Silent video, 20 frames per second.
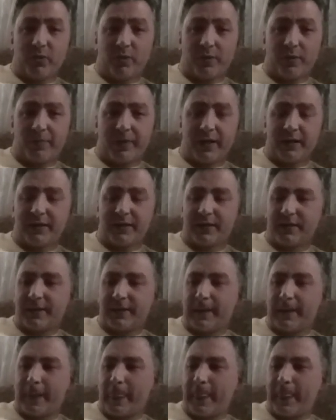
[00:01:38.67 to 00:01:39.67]
Budapest.
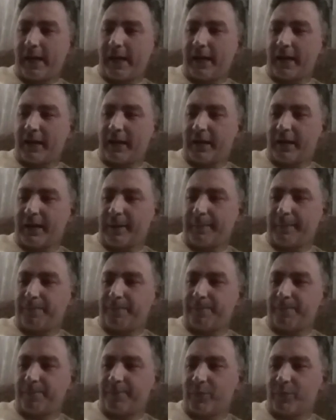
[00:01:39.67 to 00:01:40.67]

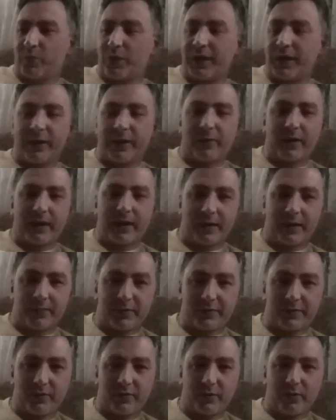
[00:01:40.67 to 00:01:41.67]
When that one
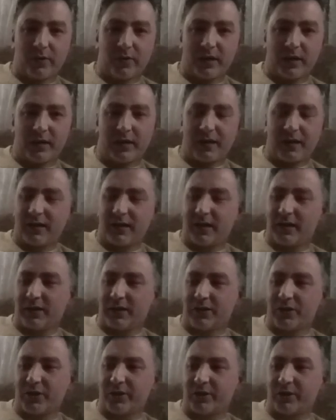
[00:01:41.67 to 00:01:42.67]
comes through,
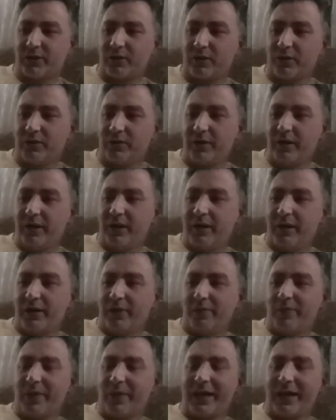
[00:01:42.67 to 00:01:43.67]
I'll show it to you.
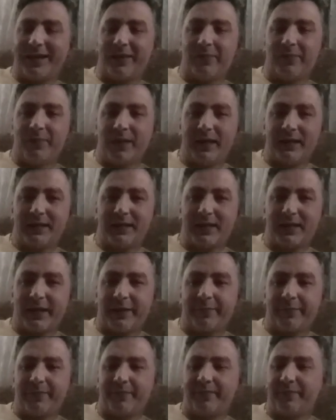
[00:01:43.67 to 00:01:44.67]
But in the
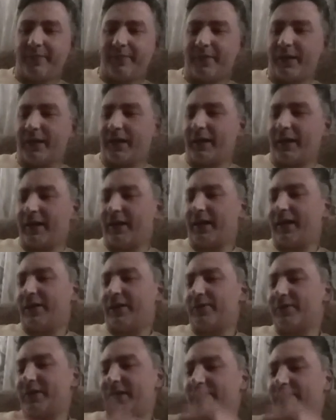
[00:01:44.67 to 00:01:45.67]
meantime,
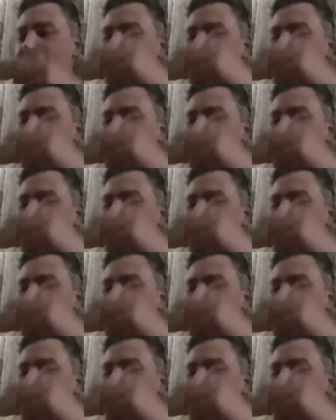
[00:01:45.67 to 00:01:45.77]
I was